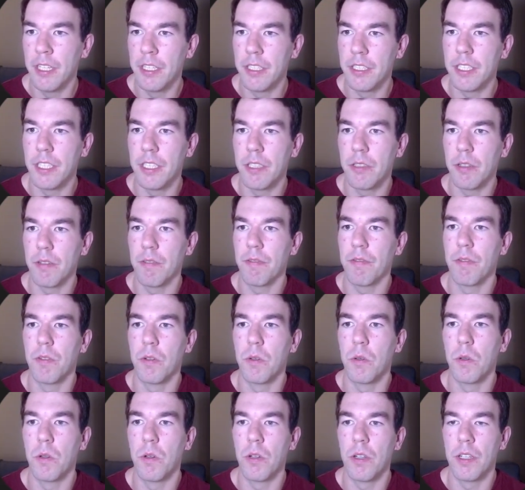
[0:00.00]
secret
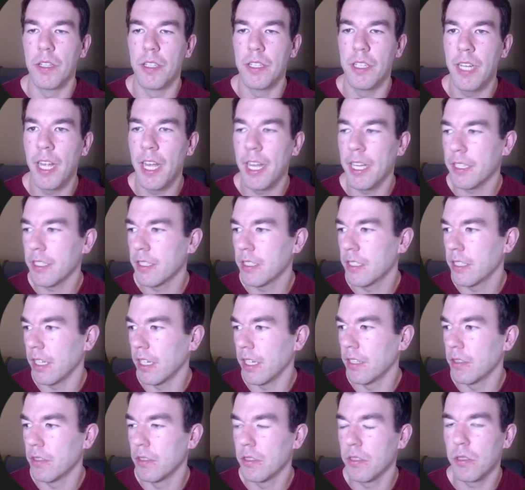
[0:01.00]
for next
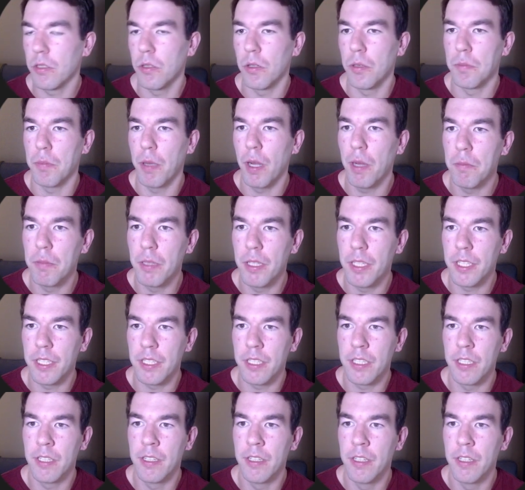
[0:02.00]
_public_